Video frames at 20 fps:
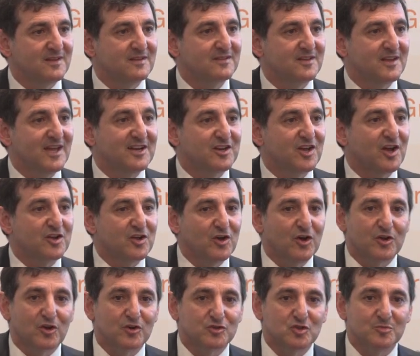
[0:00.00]
So you had to go
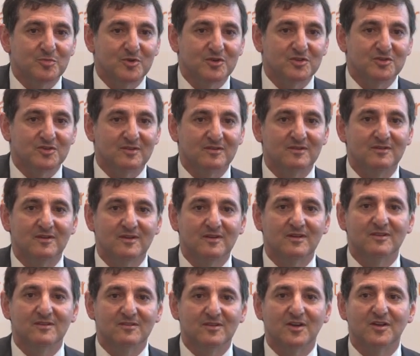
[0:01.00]
co-contribution.
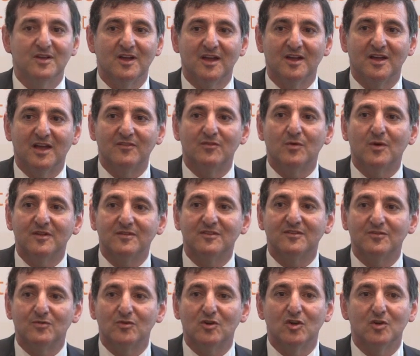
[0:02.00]
So everyone in
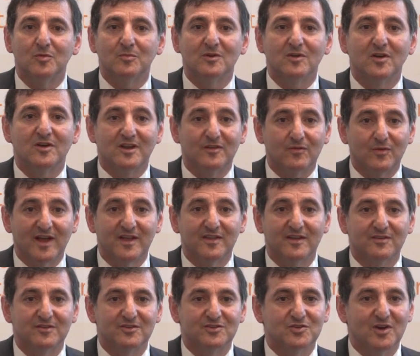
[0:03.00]
this room, like every
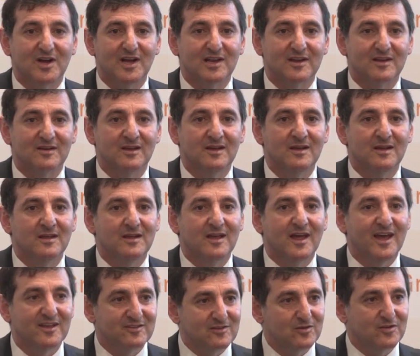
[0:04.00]
other Australian,
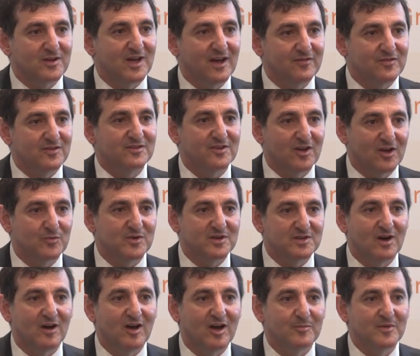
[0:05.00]
has to look after its own
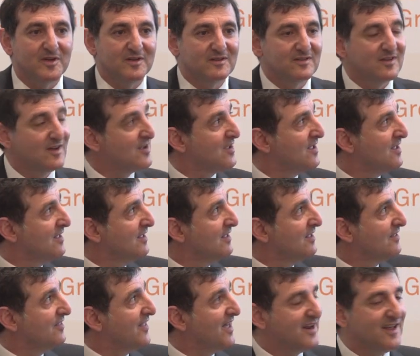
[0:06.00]
retirement. So
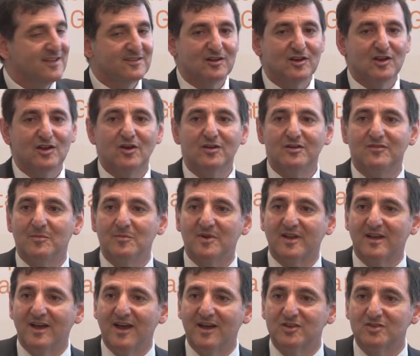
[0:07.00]
that has a lot of
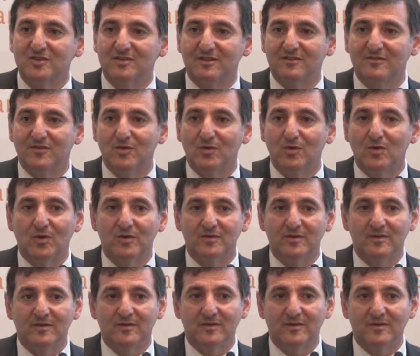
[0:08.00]
implications for